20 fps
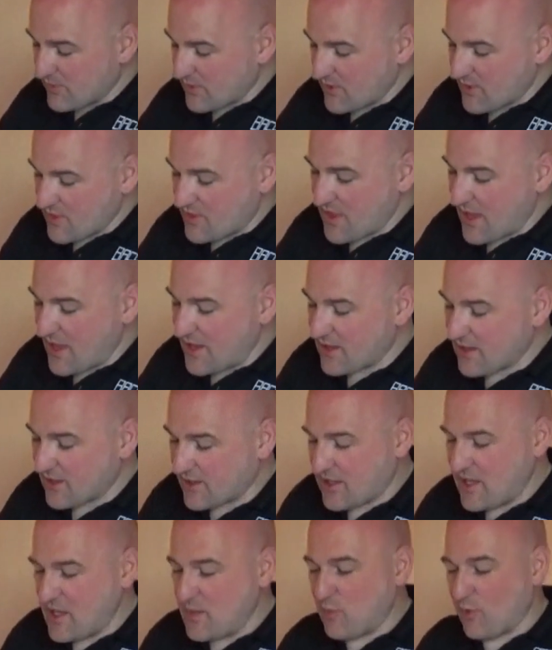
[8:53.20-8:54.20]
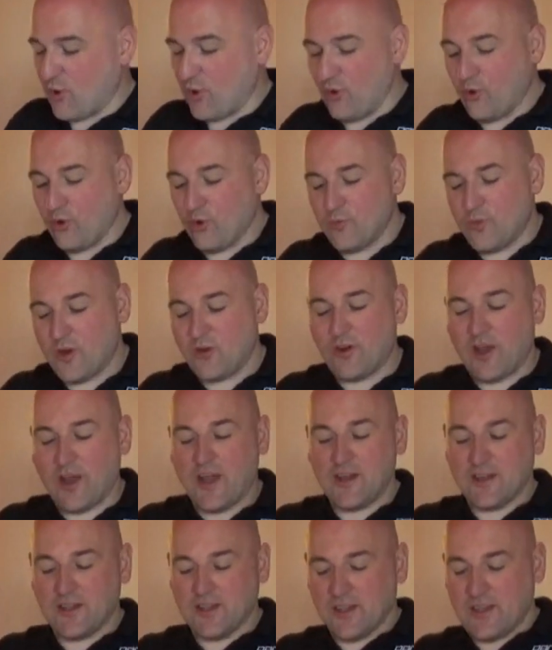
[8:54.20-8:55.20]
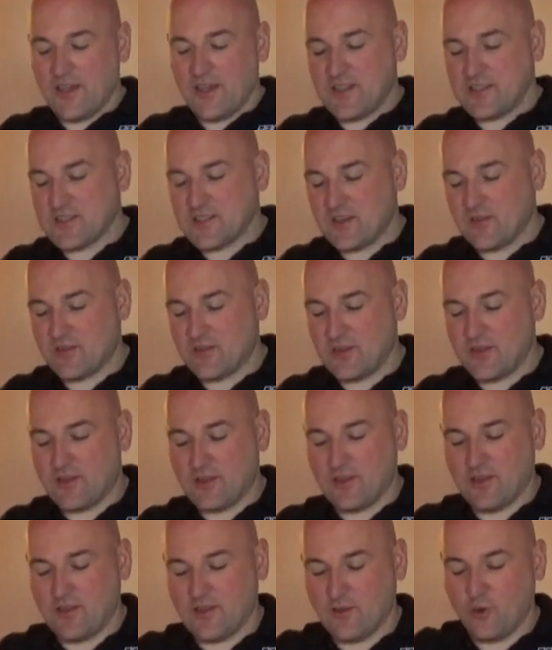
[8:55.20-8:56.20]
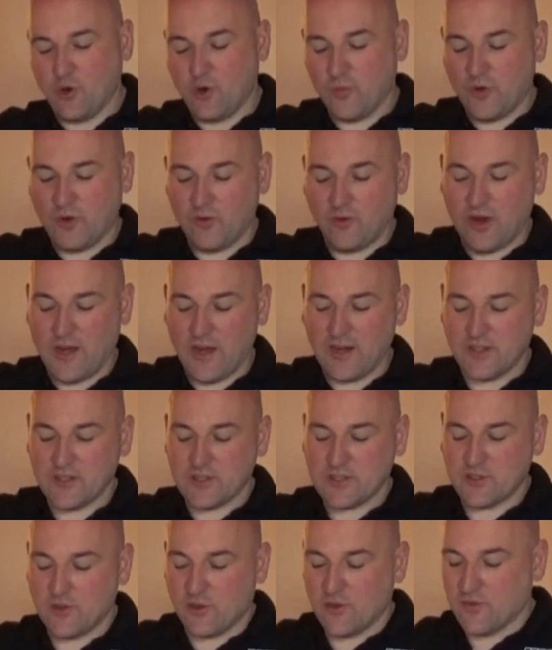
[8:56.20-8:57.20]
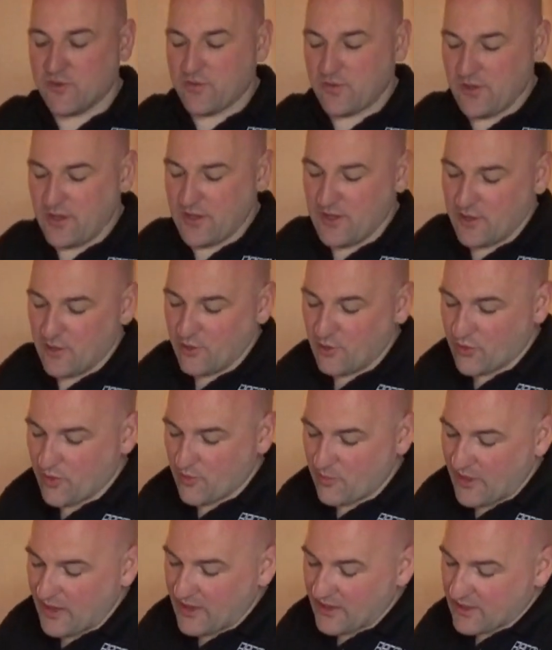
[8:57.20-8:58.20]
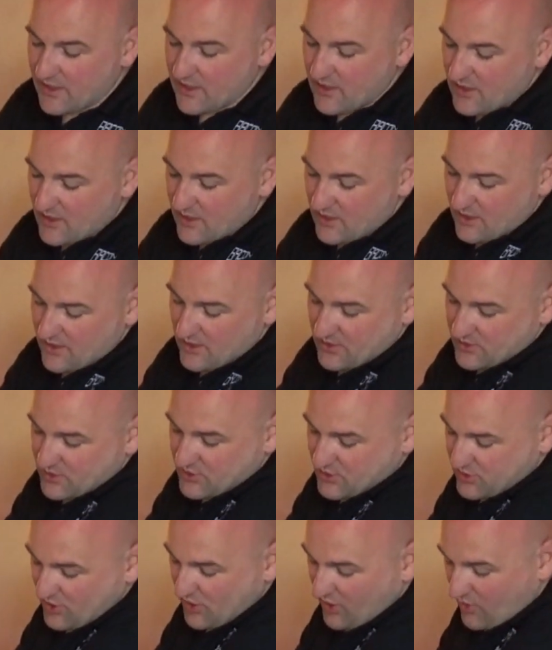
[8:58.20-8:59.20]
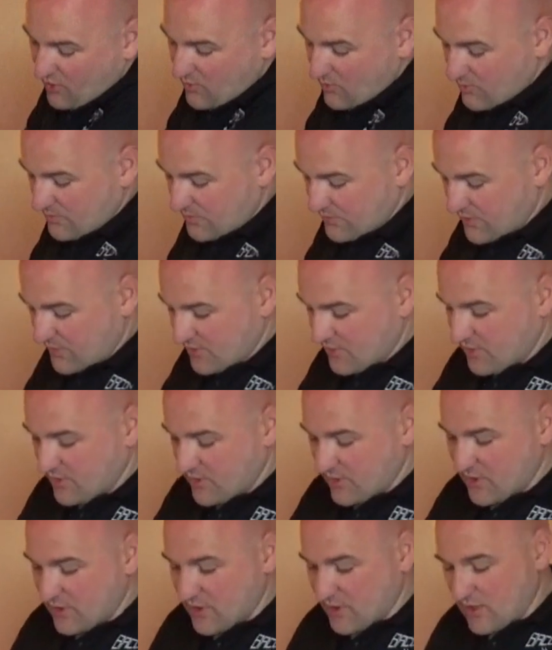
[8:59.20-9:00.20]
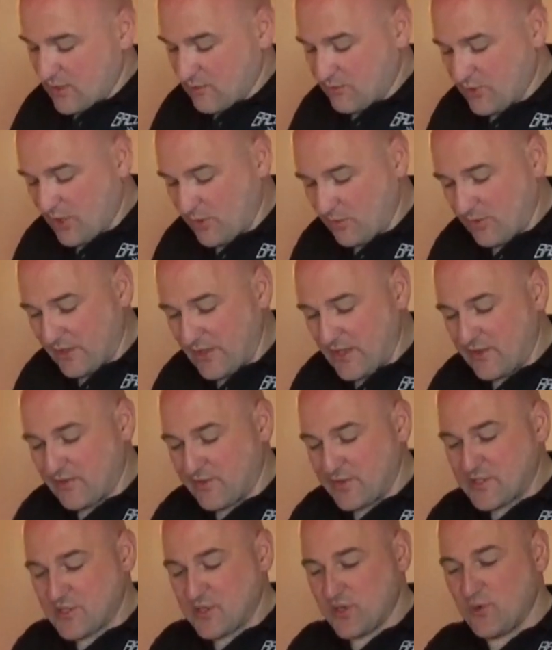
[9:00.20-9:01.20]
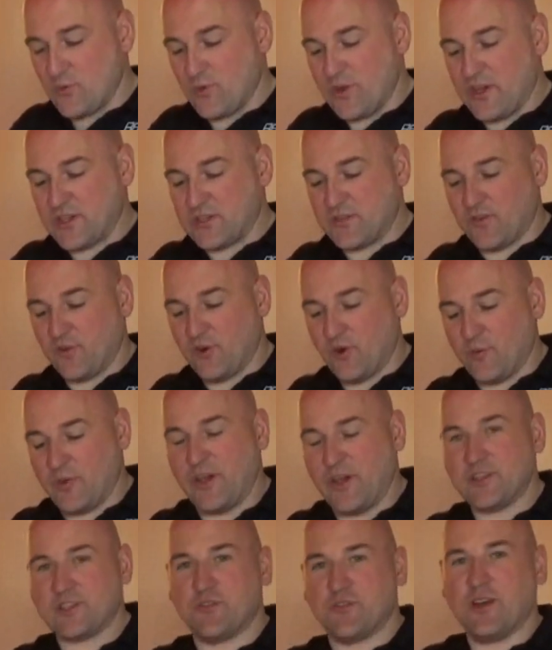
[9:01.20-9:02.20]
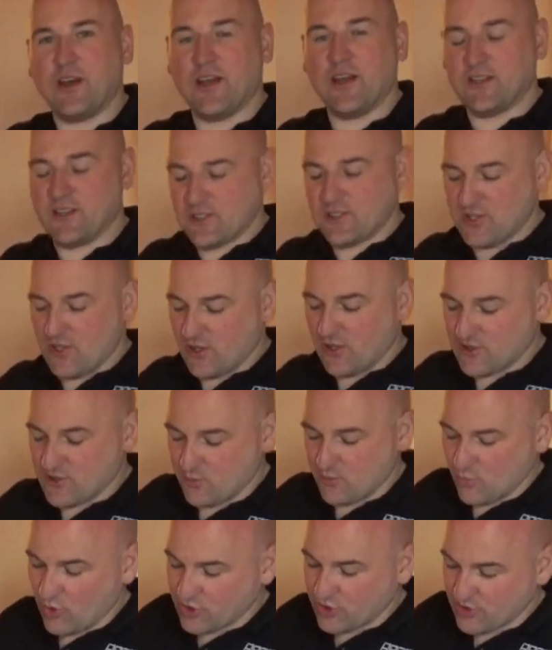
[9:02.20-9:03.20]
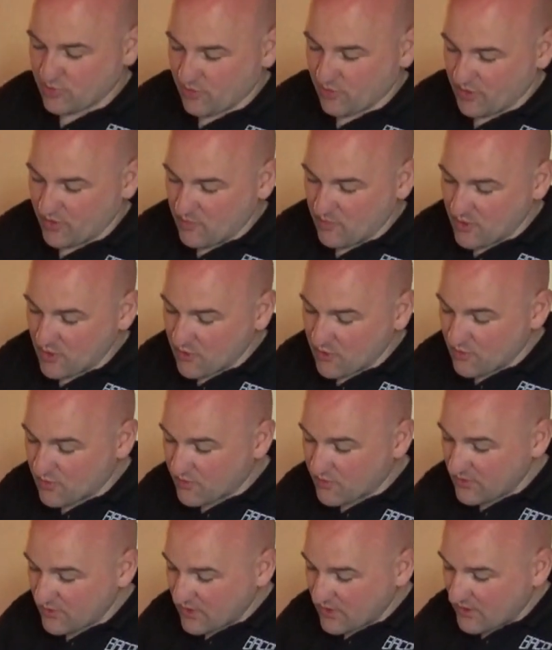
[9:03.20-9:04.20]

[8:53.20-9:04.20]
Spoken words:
Then keep all my riding kit, all my riding stuff in another bag. So probably for 2 weeks 4 pairs of riding socks and wash them on the move.